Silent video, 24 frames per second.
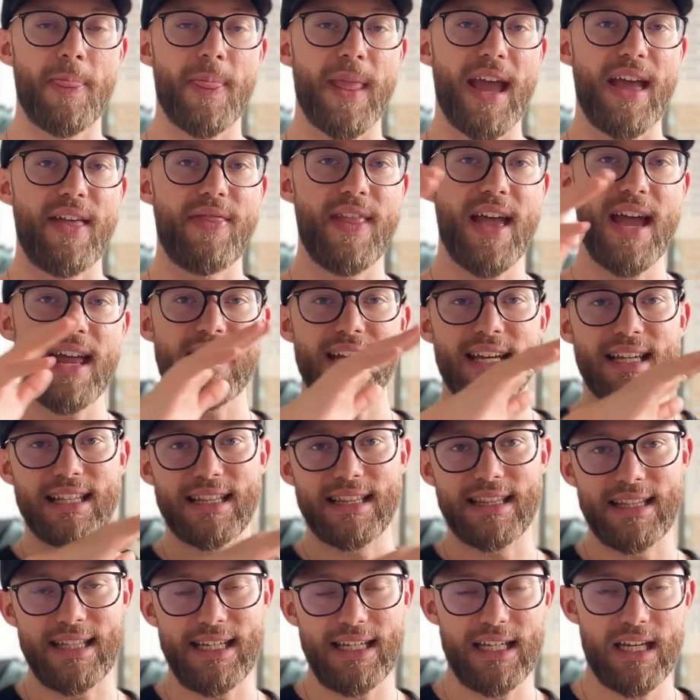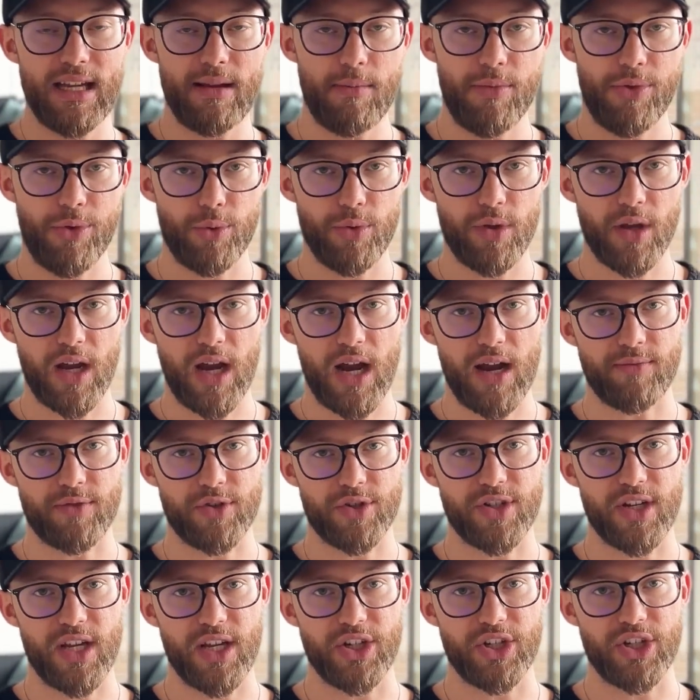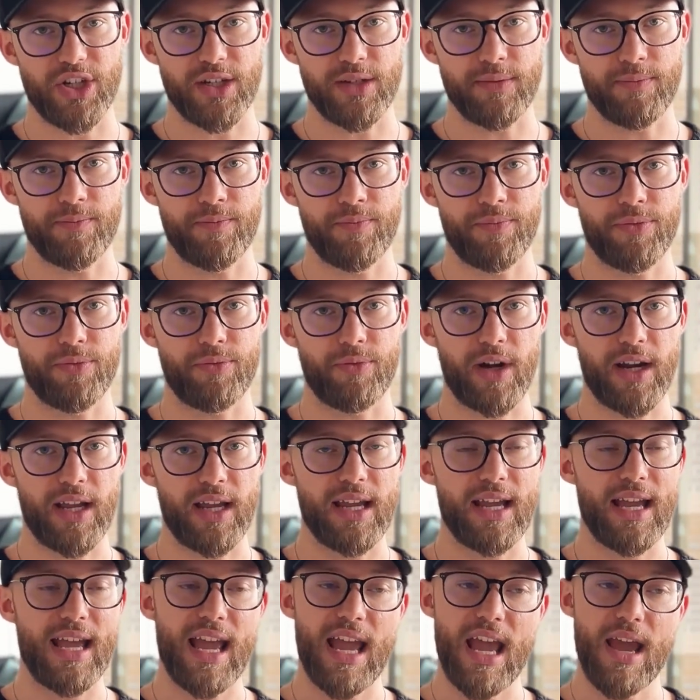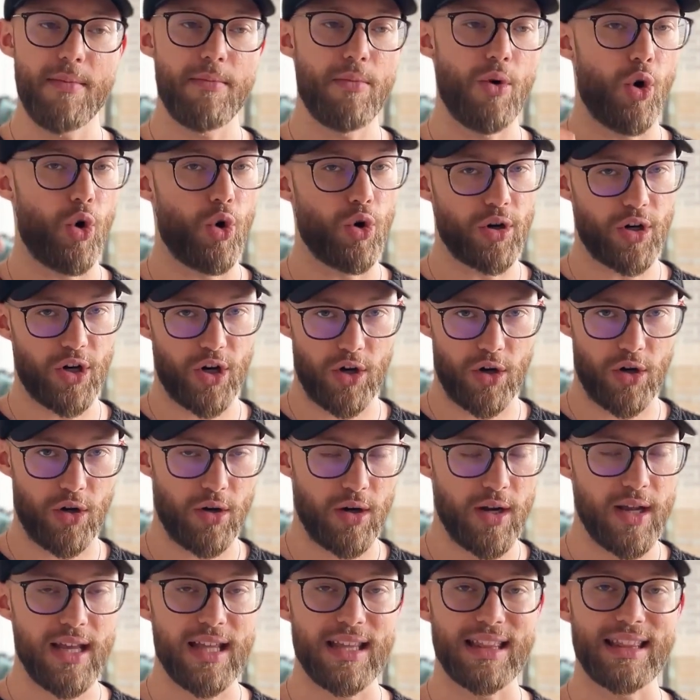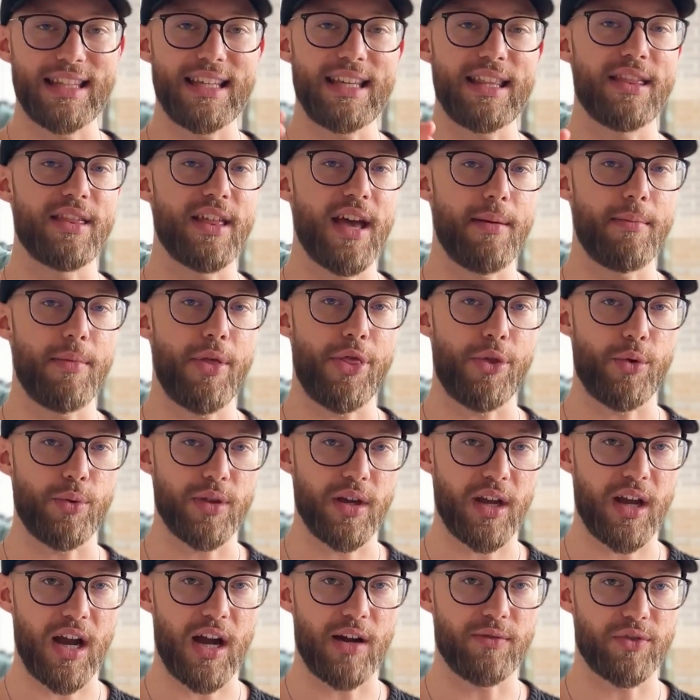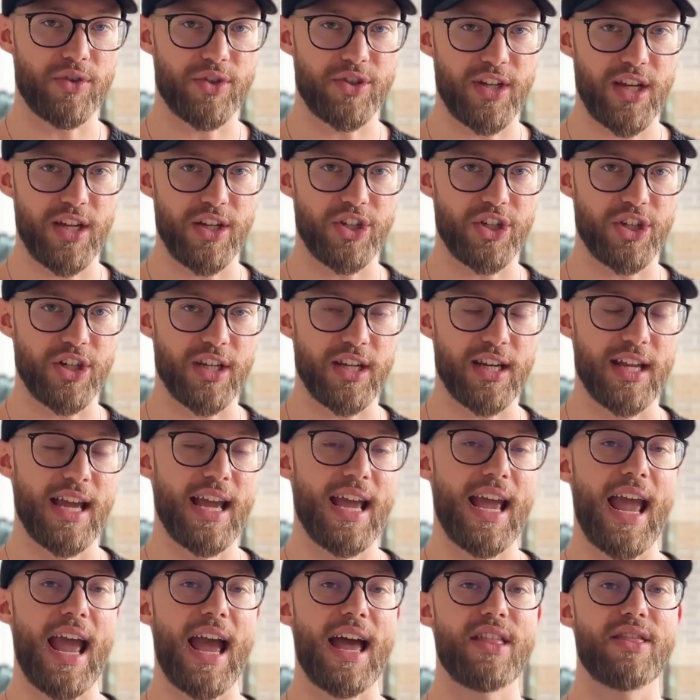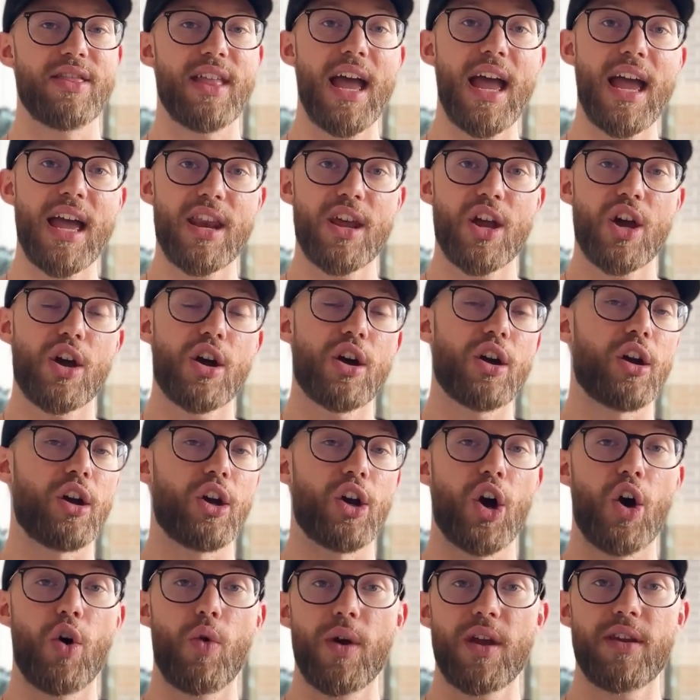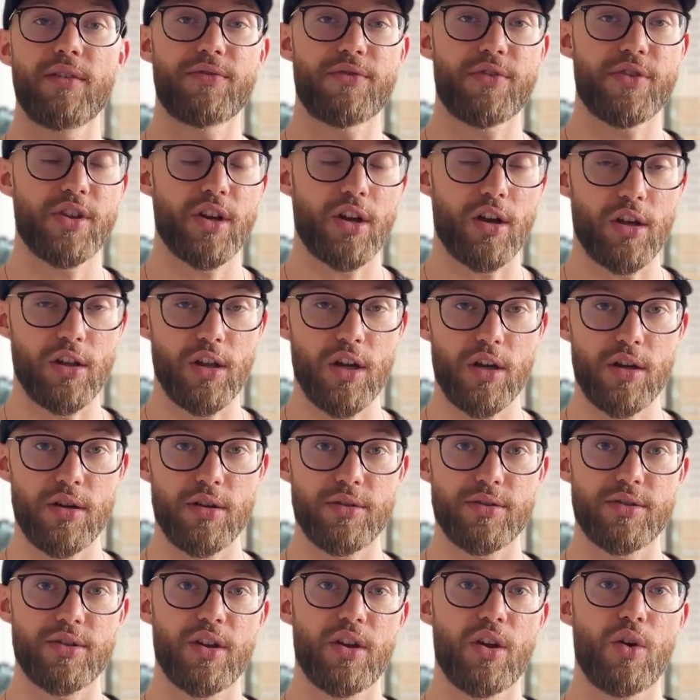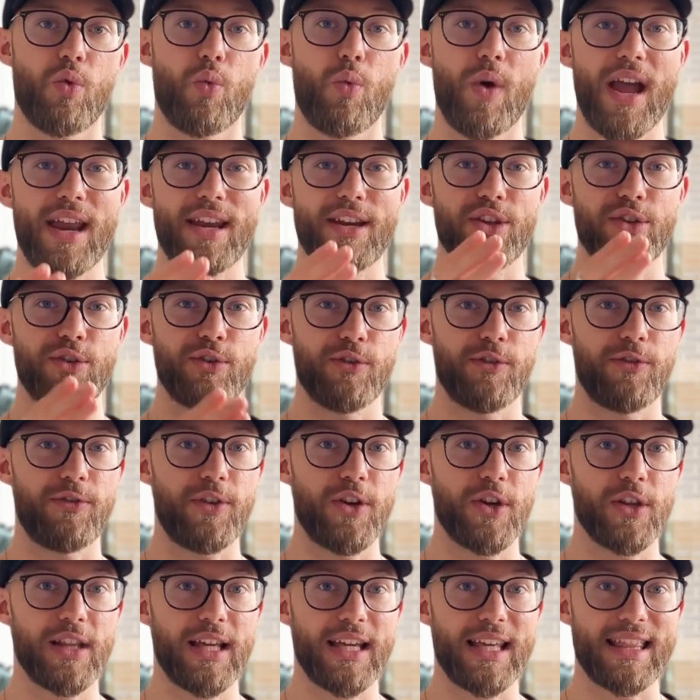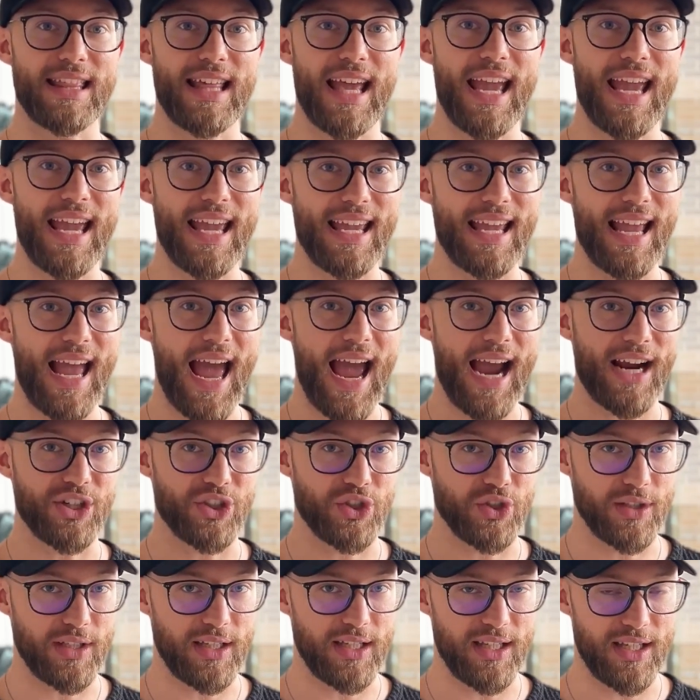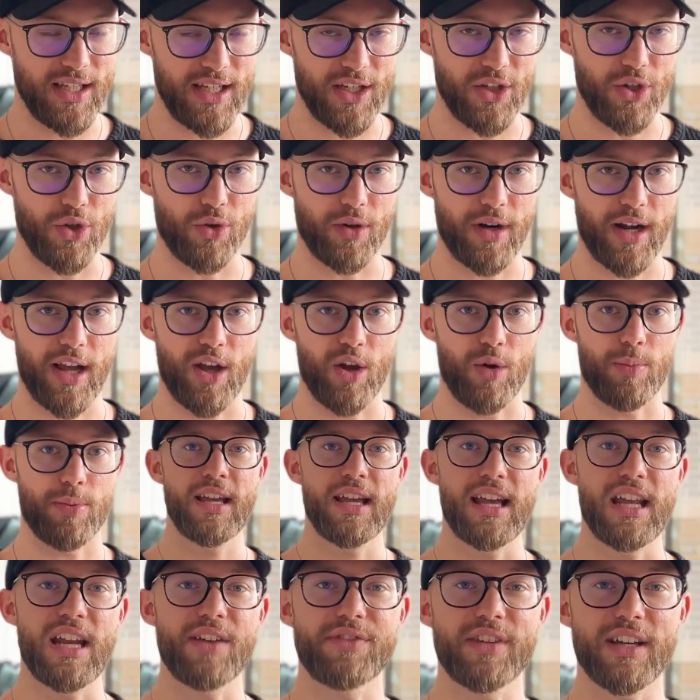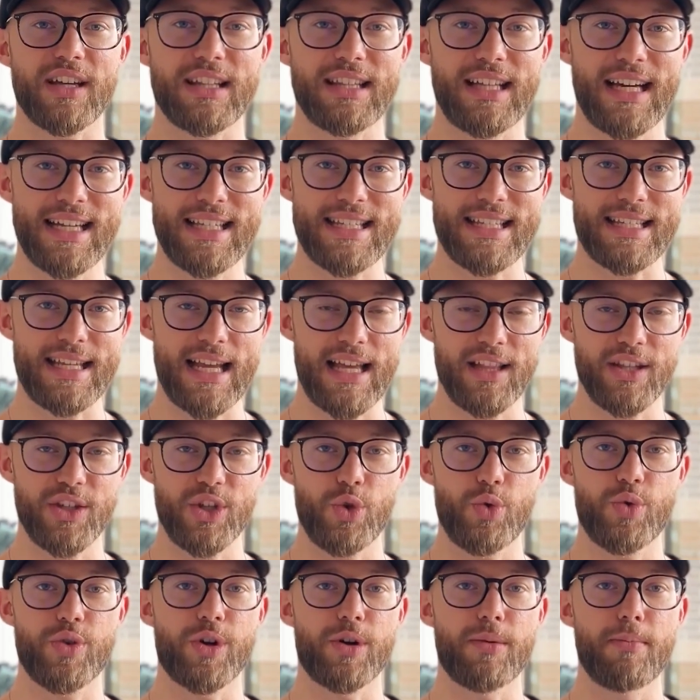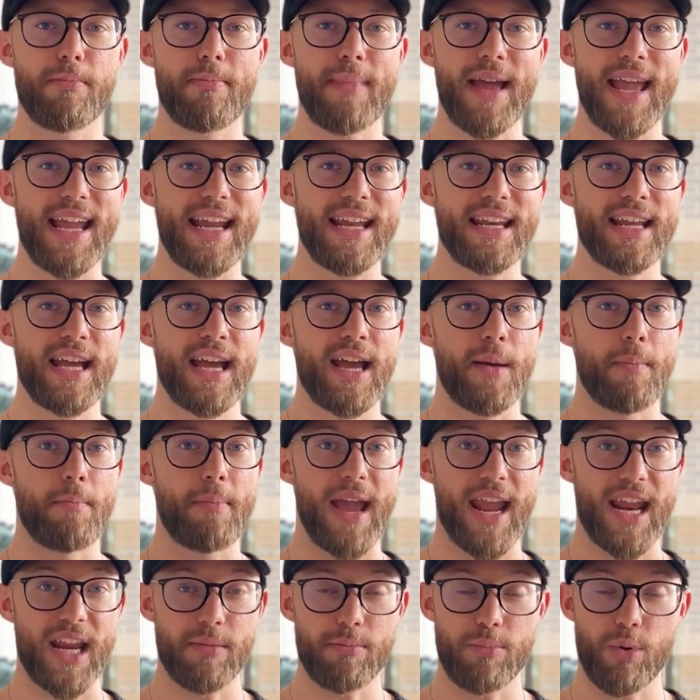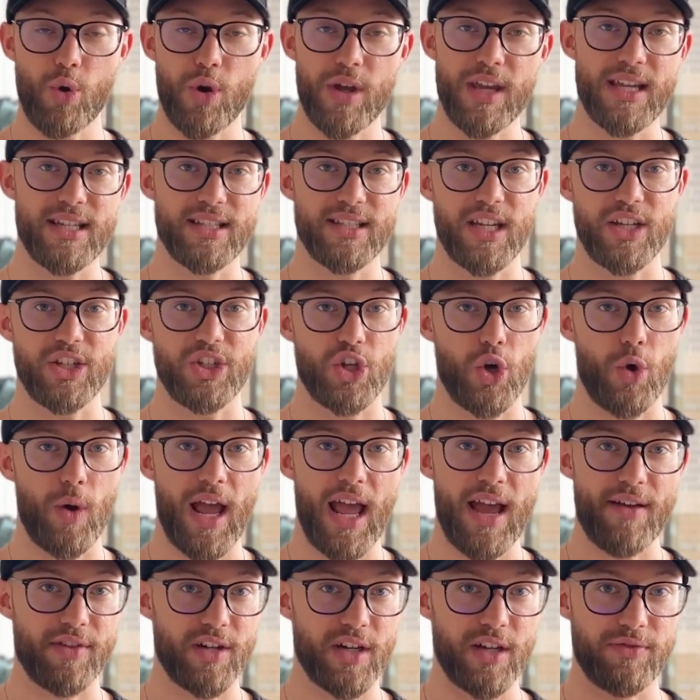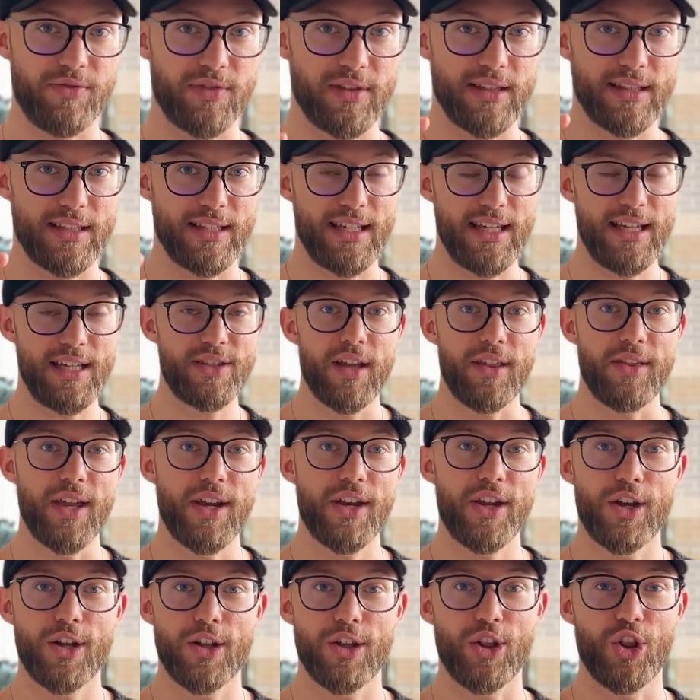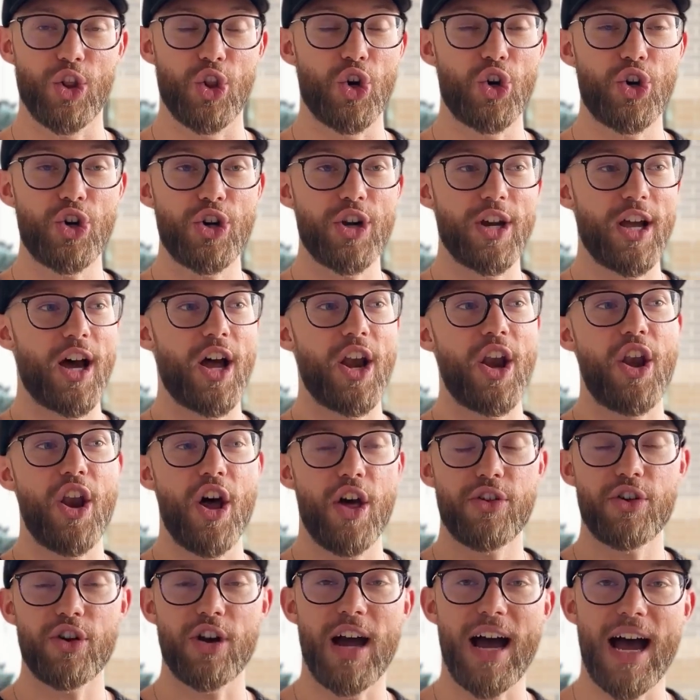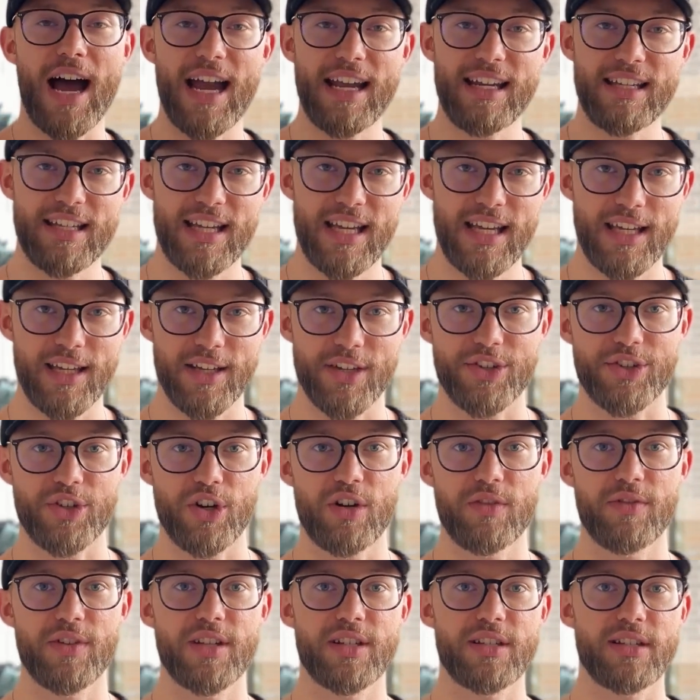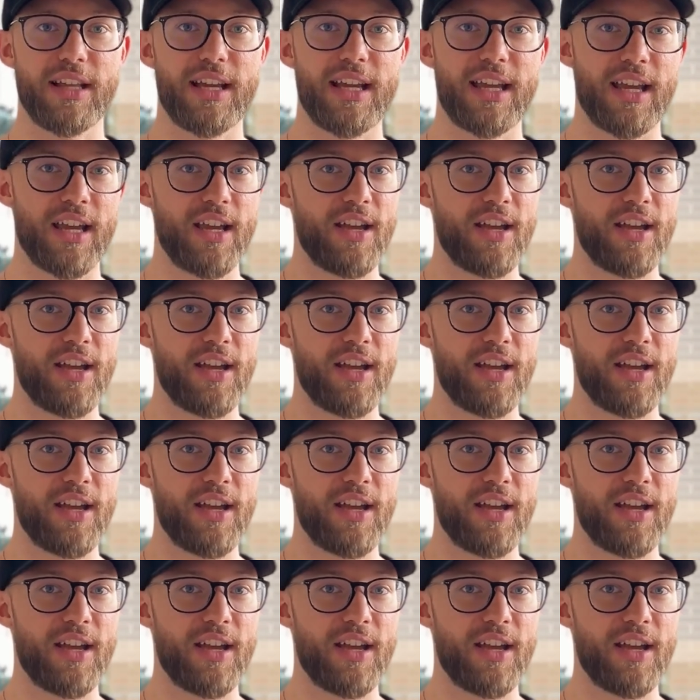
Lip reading: And then lead him through the conversation, right? Him or her, lead them through the conversation, and then go in for the close when you feel like they actually need your help. And if the client's telling you their main pain point is they don't have enough leads, then learn another high ticket service like